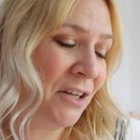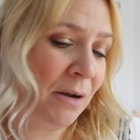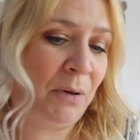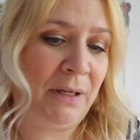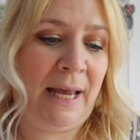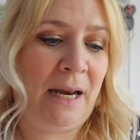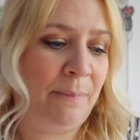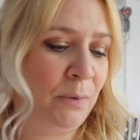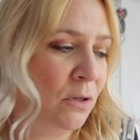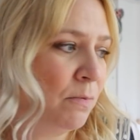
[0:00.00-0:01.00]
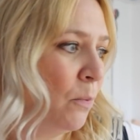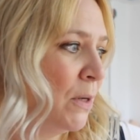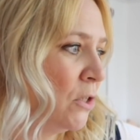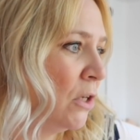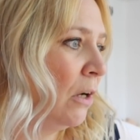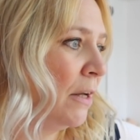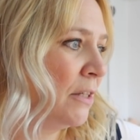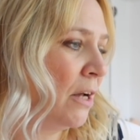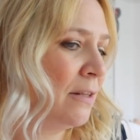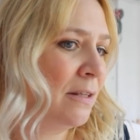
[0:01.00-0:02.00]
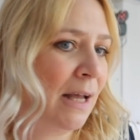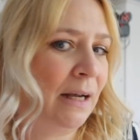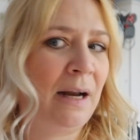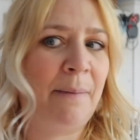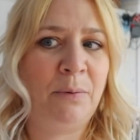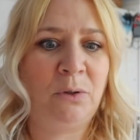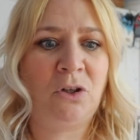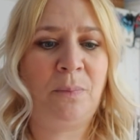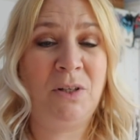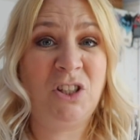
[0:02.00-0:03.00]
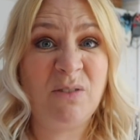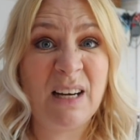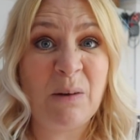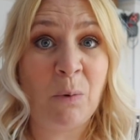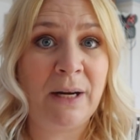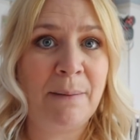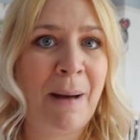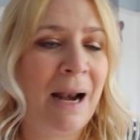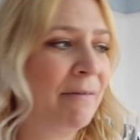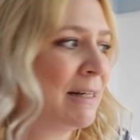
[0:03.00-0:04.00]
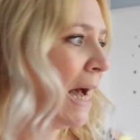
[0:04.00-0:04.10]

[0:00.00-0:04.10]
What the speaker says: I don't mind getting her books, but we do like to go to the secondhand bookshop, and she really wanted Mallory